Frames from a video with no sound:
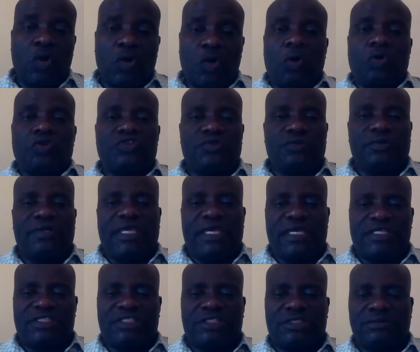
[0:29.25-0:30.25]

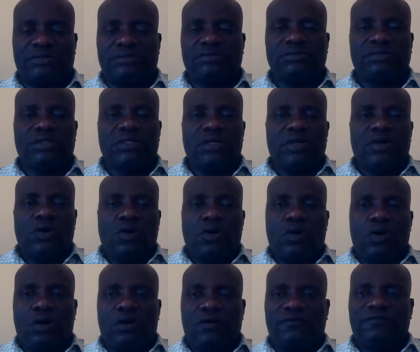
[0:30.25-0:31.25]
conjugation
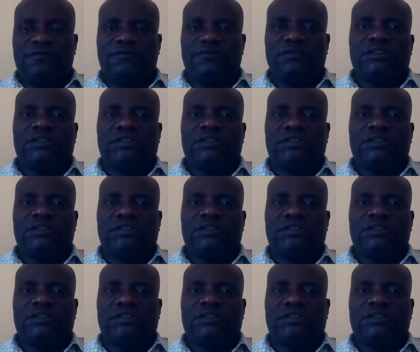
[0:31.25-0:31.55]
of